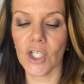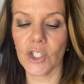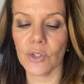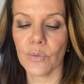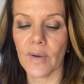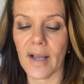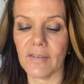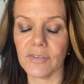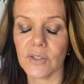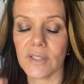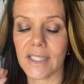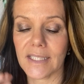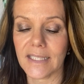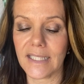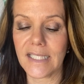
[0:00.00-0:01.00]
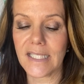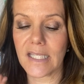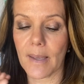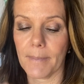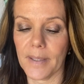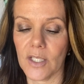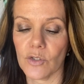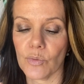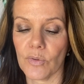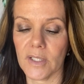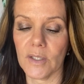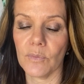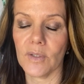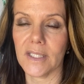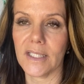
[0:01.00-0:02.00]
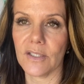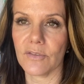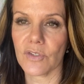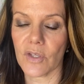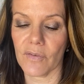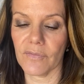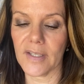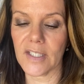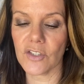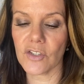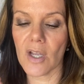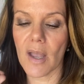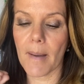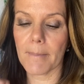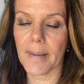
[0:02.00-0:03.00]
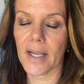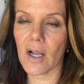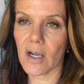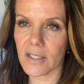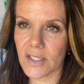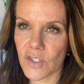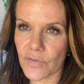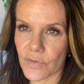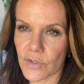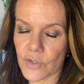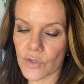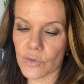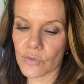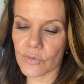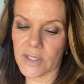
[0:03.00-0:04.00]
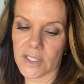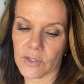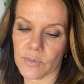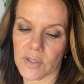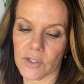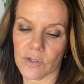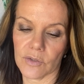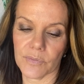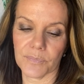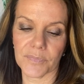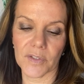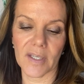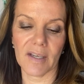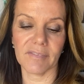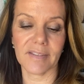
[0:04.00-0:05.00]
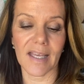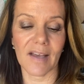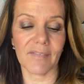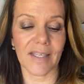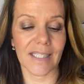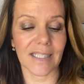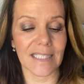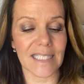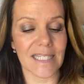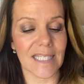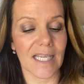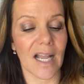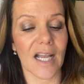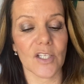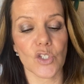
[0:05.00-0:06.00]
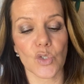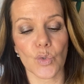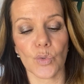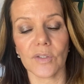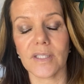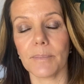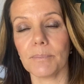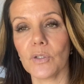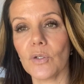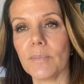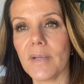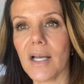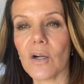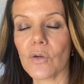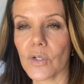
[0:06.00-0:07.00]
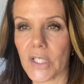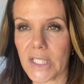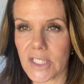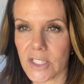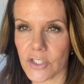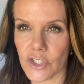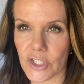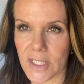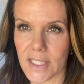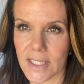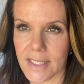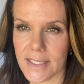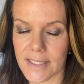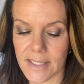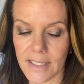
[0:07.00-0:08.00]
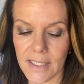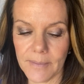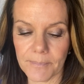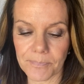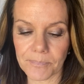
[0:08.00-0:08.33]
you have to at least be 21 years of age by August 1st, 2022. You have to have at least a high school diploma or a GED.